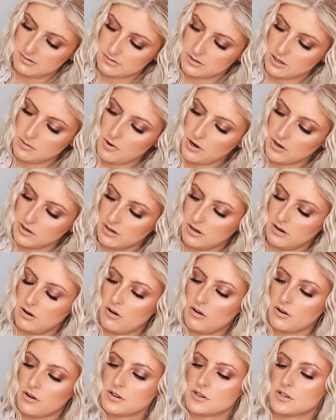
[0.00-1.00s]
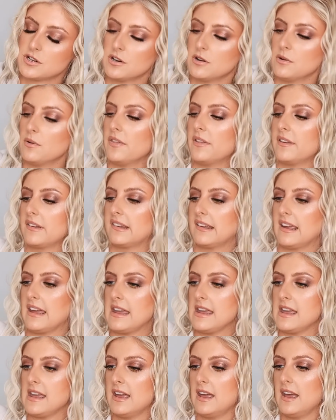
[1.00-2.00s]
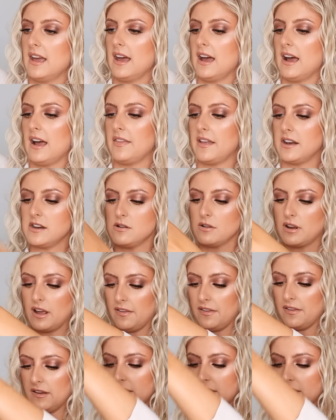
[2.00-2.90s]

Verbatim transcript: oh, come on, onto the C, and then you get